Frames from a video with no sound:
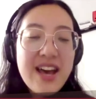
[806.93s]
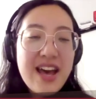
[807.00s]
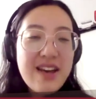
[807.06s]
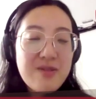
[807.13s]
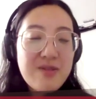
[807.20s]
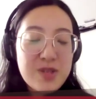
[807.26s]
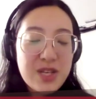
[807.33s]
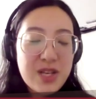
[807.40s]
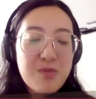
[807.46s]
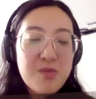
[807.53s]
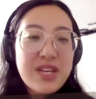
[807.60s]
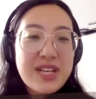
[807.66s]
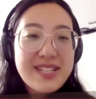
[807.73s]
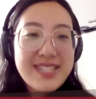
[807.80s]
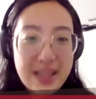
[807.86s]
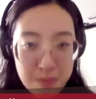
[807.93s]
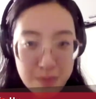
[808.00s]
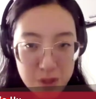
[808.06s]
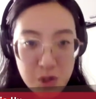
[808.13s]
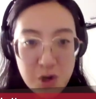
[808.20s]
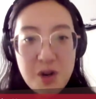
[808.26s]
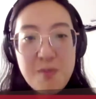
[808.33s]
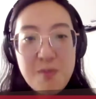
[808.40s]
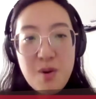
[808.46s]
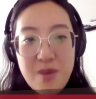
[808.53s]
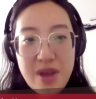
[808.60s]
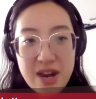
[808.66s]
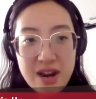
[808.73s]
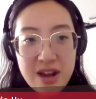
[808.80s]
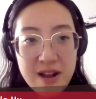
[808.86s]
It was like a really celebratory
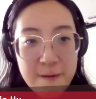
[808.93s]
moment